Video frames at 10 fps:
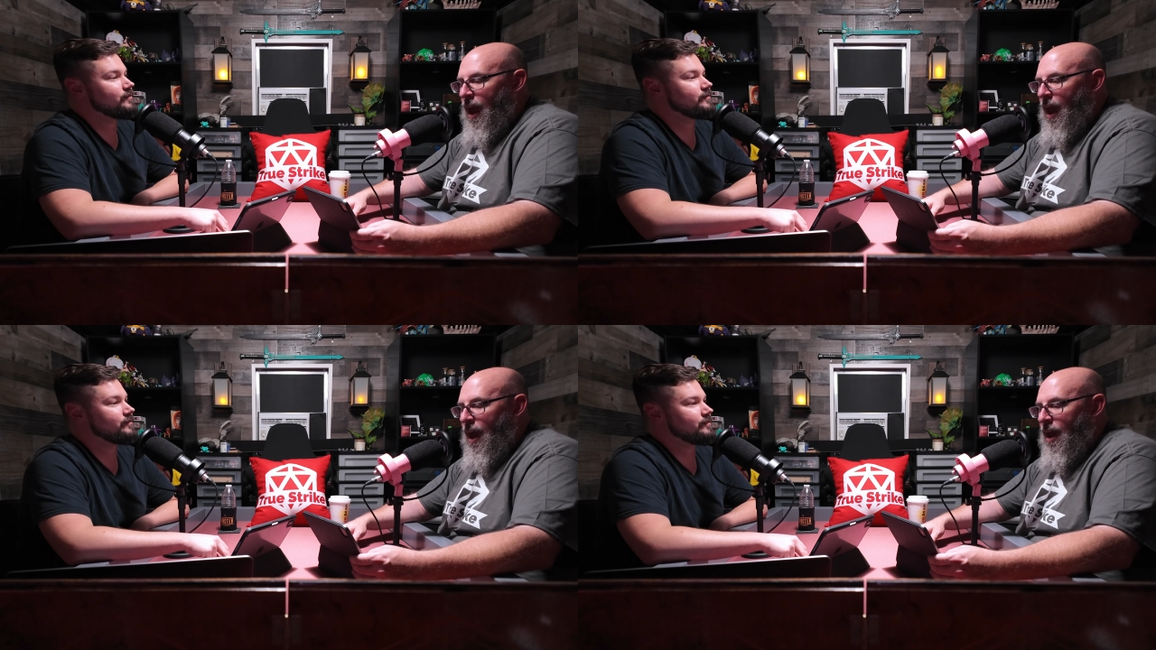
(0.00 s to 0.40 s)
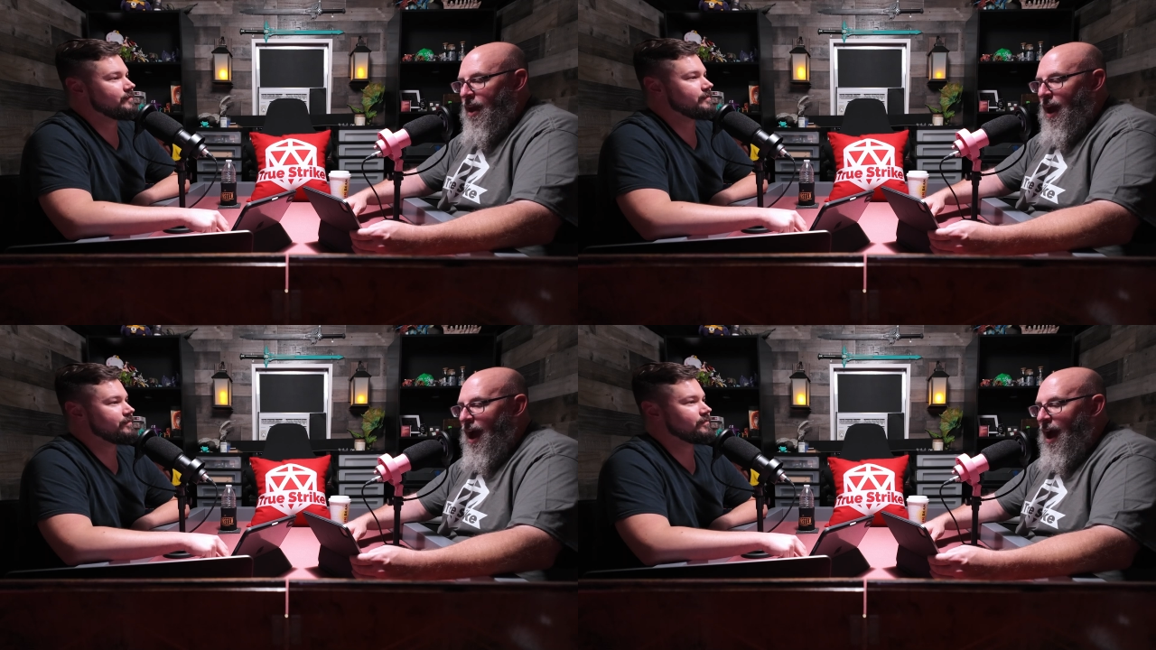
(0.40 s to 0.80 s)

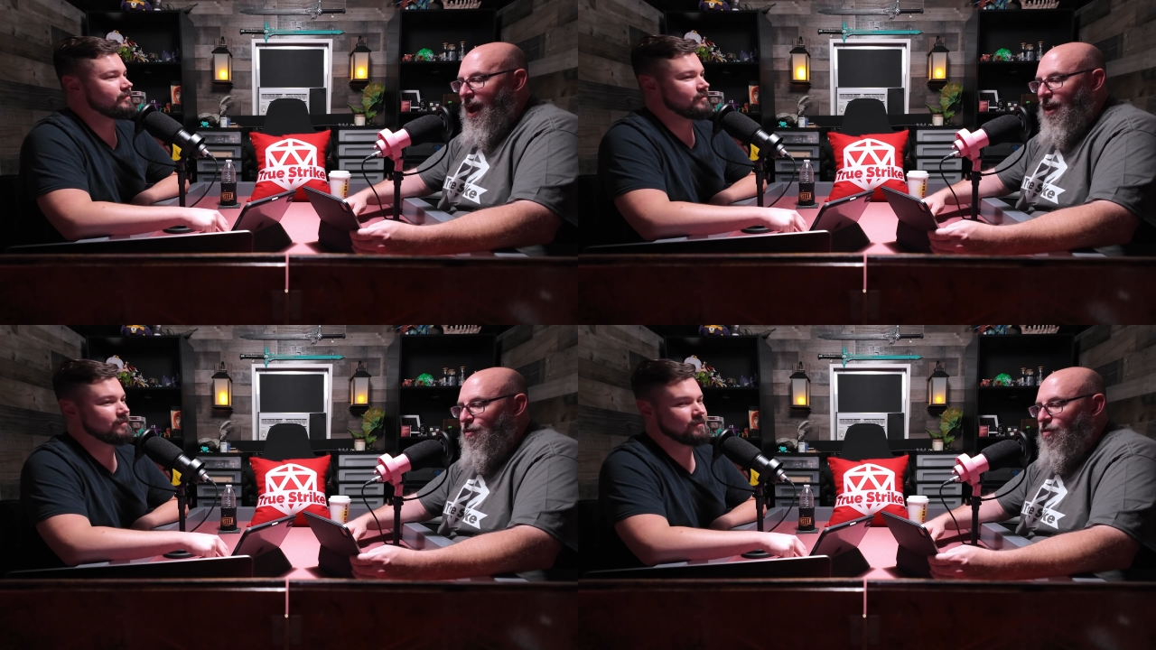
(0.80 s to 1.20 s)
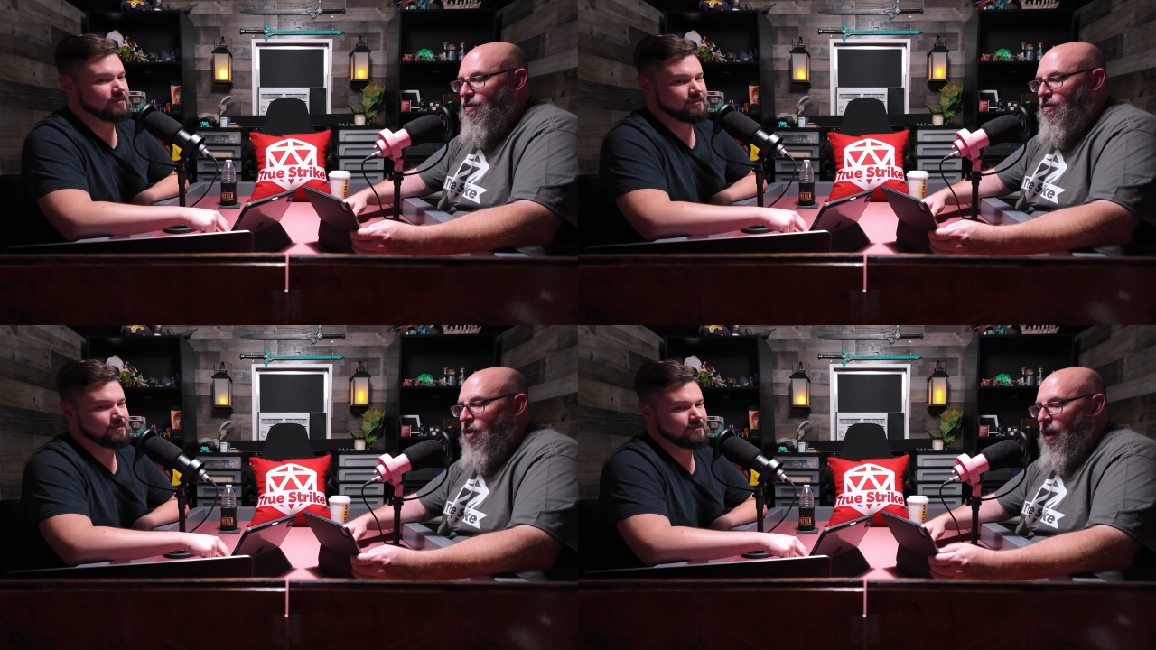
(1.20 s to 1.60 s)
Speaker 1: and I
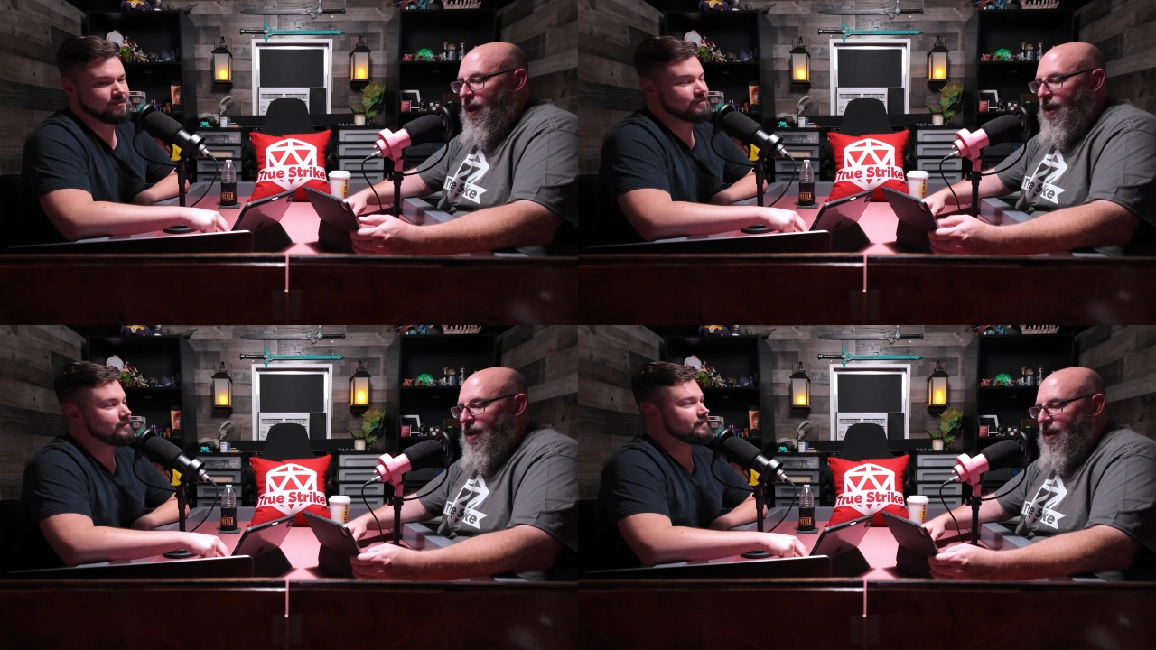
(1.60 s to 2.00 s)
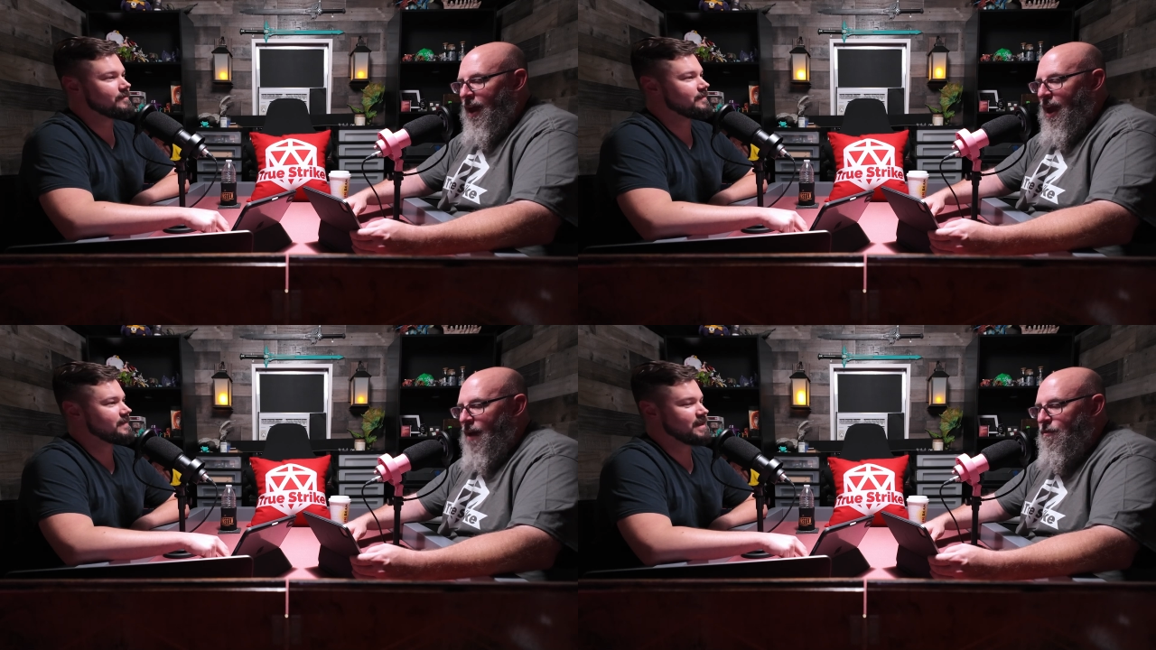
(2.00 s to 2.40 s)

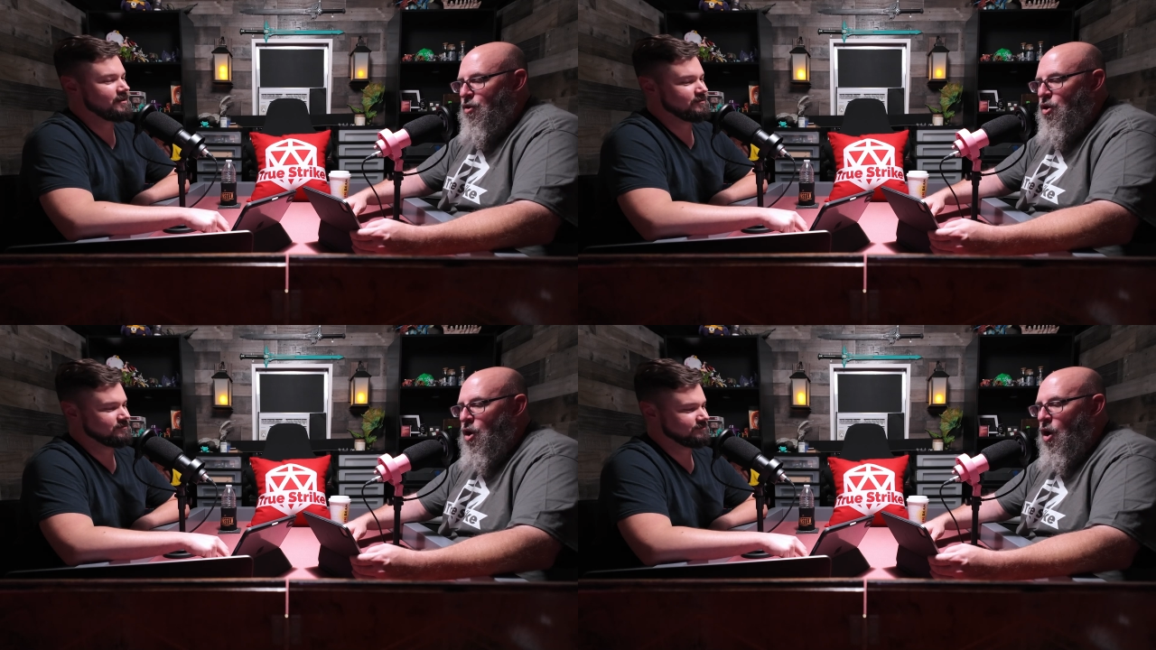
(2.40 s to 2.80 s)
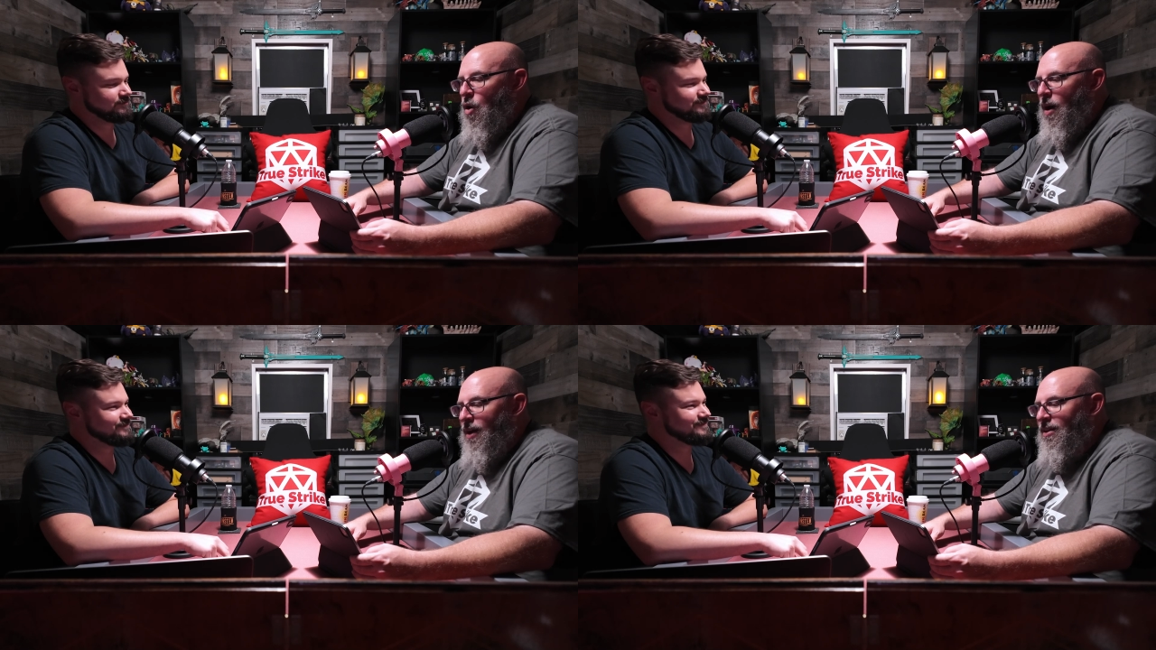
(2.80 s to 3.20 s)
have
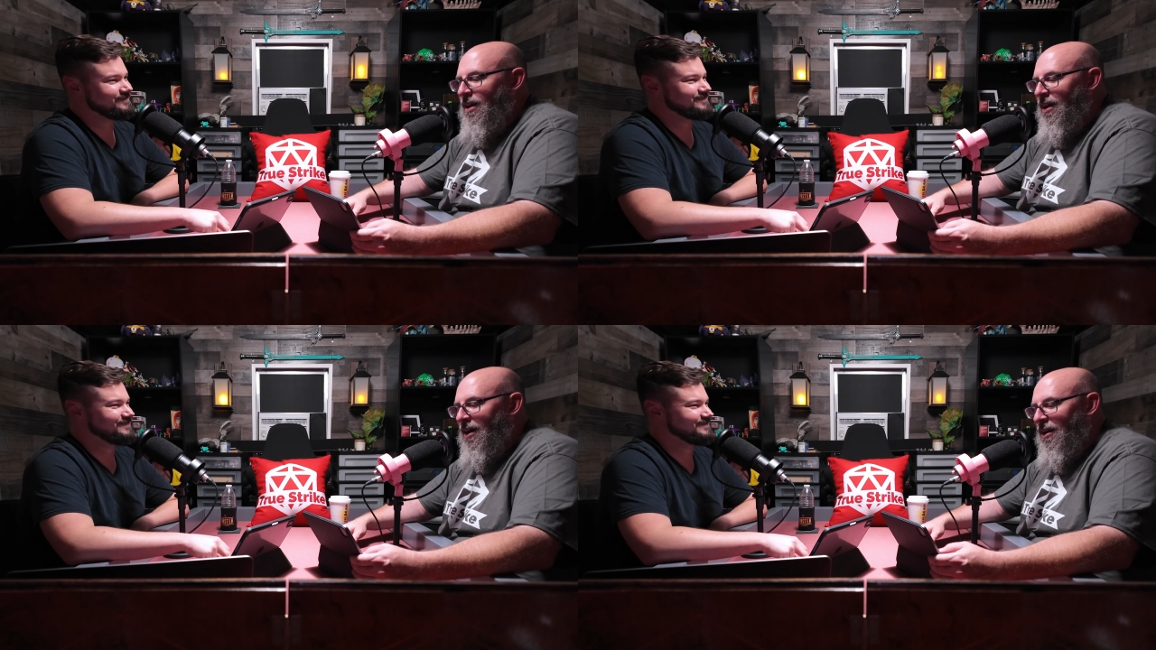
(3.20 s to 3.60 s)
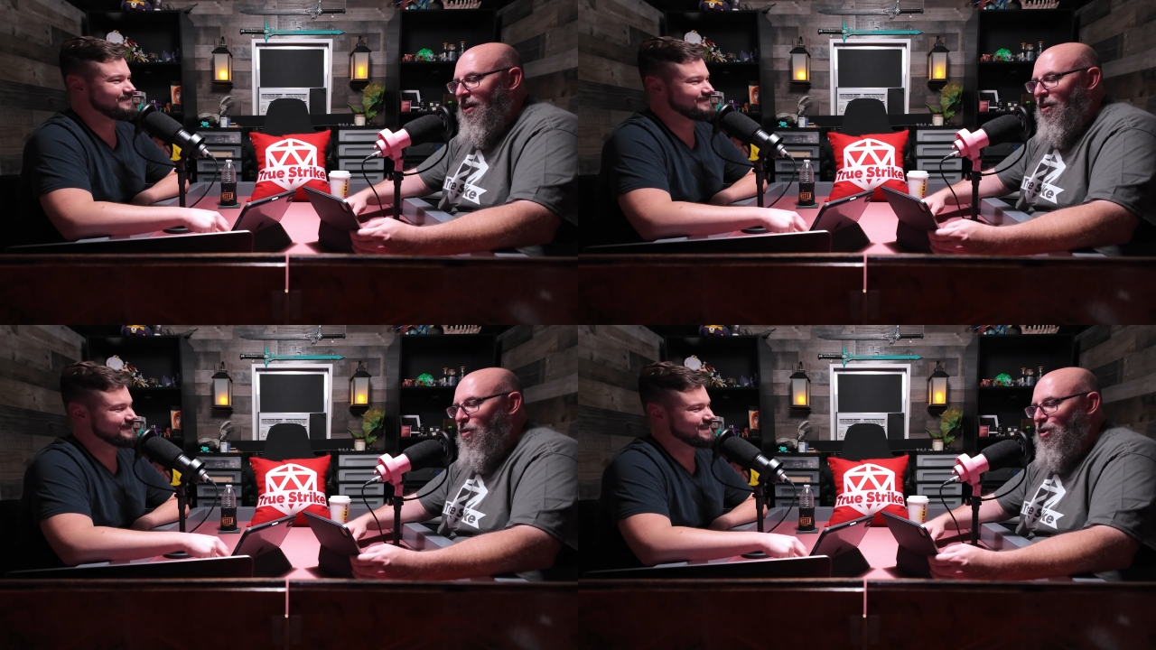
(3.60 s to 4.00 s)
no idea
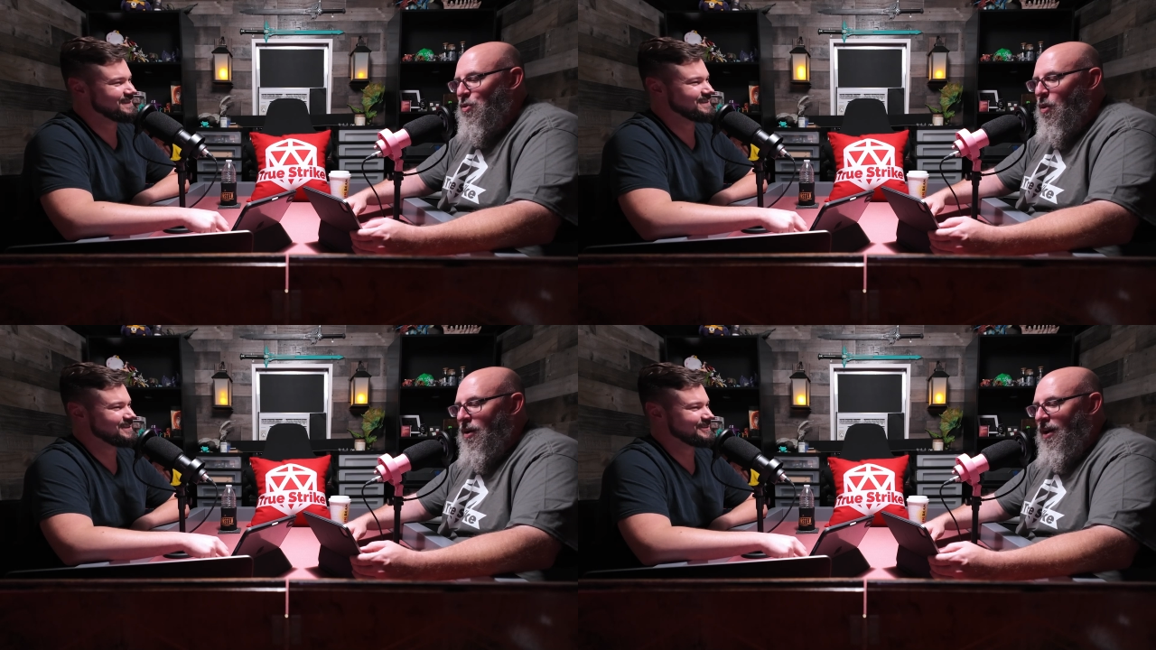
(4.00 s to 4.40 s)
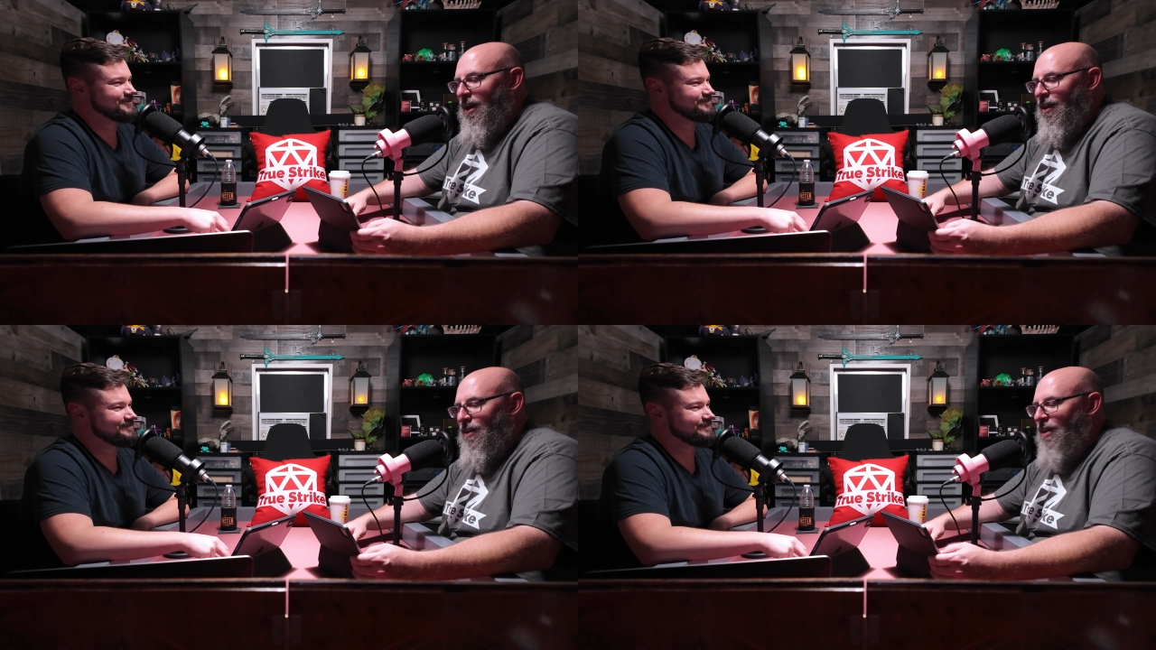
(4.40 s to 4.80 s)
which one it
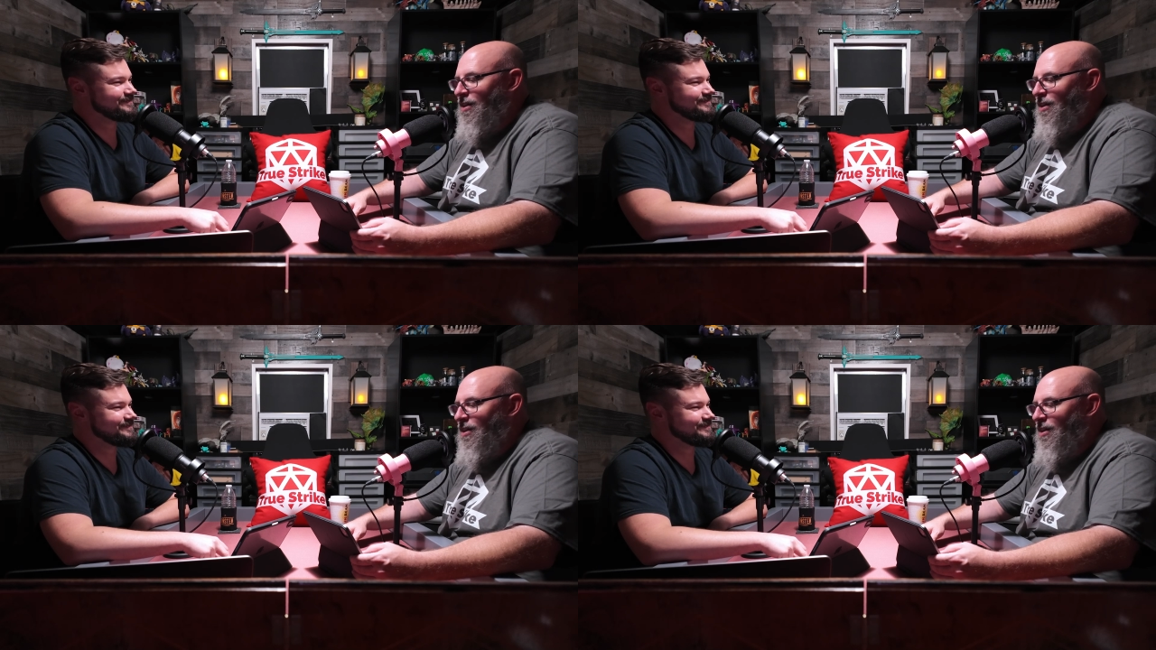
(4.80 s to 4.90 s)
is.